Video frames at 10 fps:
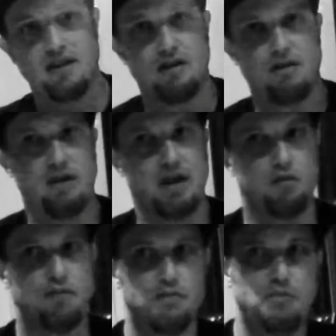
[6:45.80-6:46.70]
All right.
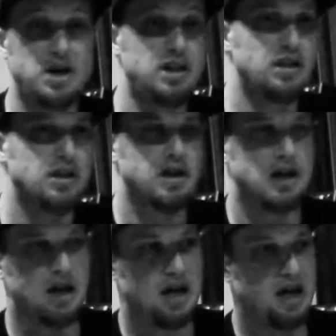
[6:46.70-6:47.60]
Well,
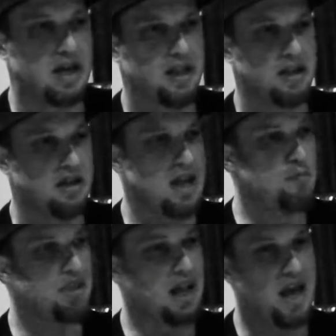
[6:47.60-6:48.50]
name of
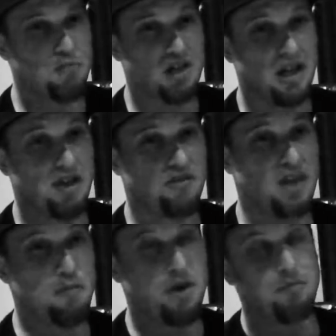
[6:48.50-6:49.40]
the label is
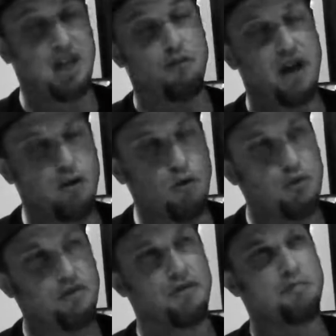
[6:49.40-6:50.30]
MMD
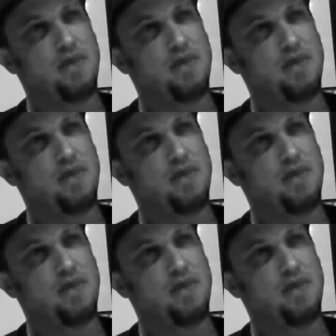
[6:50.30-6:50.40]
Records,